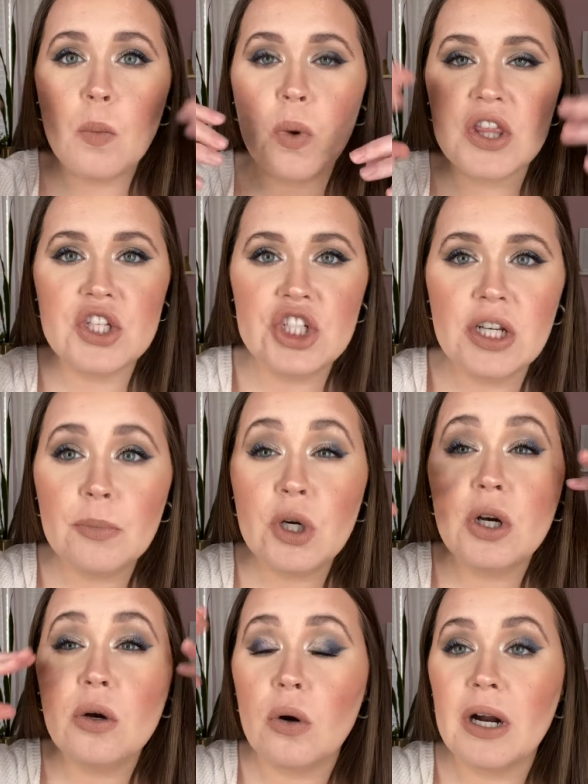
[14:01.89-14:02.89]
with
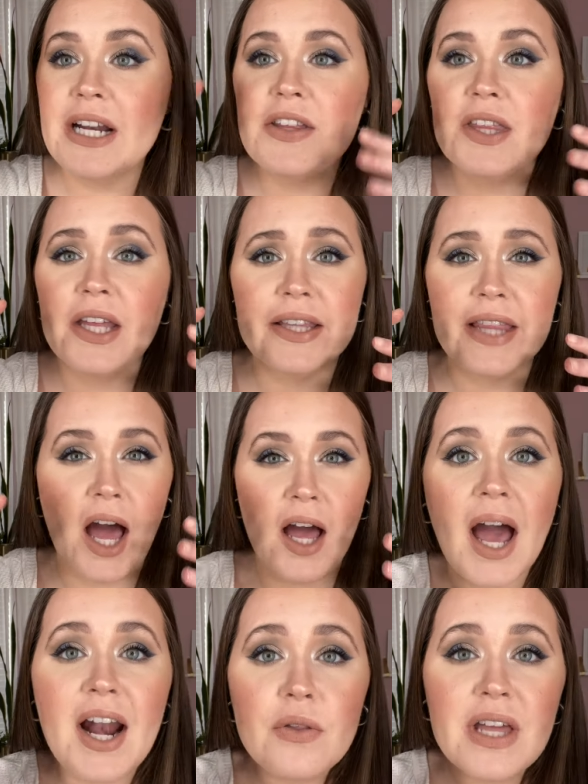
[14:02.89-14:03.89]
shimmer or anything like that.
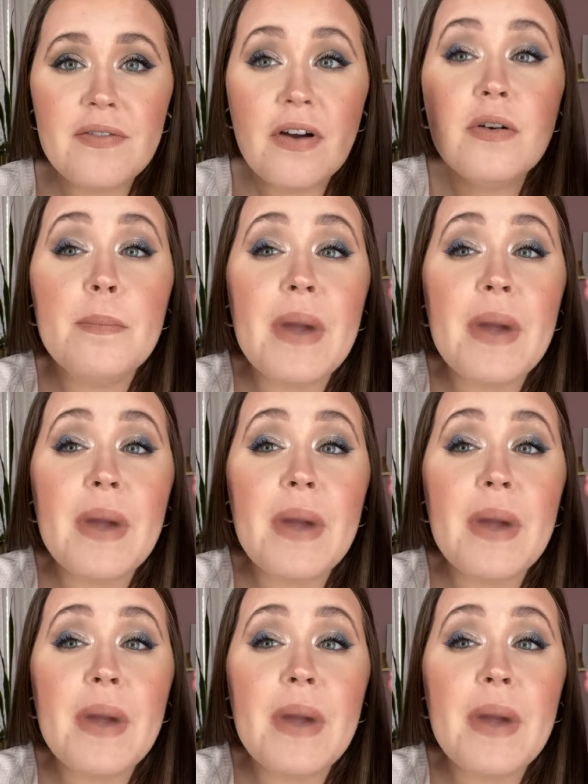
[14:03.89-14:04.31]
I don't think I've ever